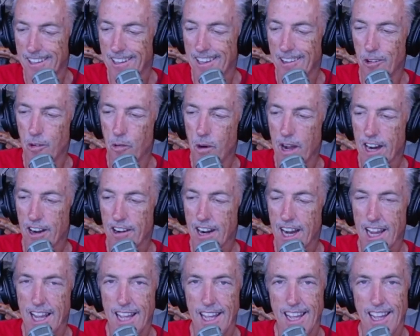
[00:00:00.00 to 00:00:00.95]
where
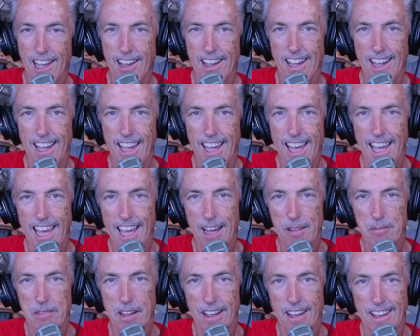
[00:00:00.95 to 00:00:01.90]
I
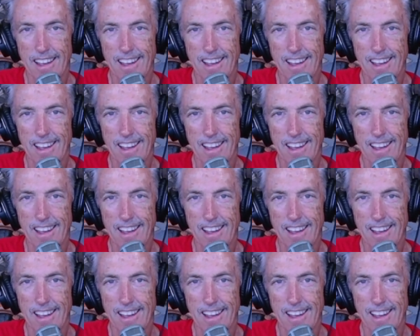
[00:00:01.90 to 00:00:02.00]
am